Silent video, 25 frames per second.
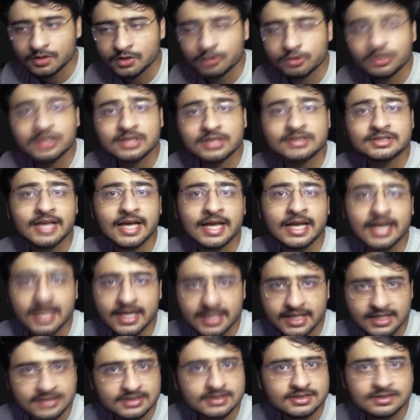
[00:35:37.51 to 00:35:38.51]
you can say,
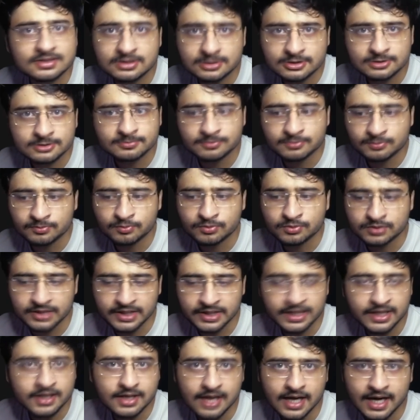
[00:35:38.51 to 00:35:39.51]
LIS
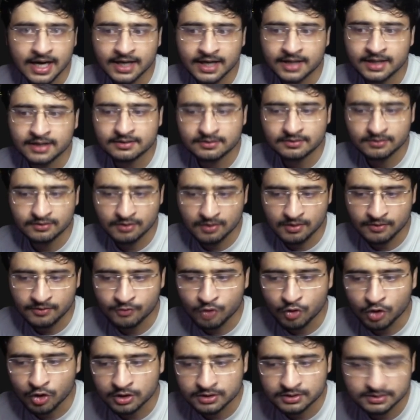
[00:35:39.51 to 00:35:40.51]
thing, and
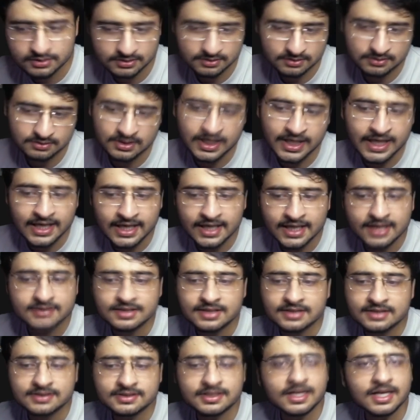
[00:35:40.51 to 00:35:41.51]
of course the
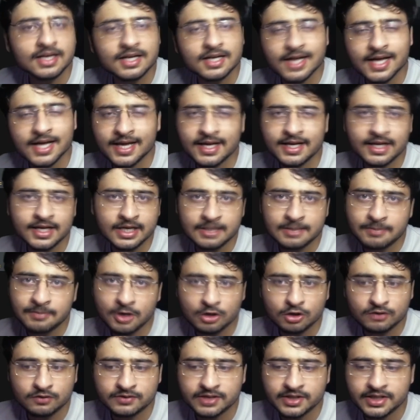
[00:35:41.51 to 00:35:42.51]
LIS answer can lie in any
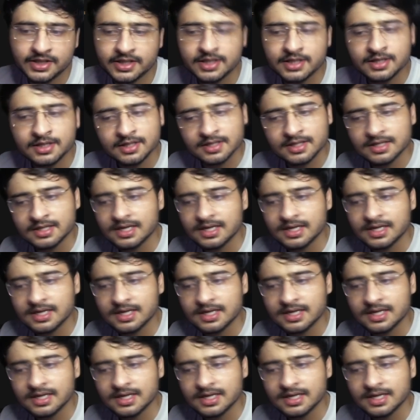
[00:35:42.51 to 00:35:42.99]
part of the array,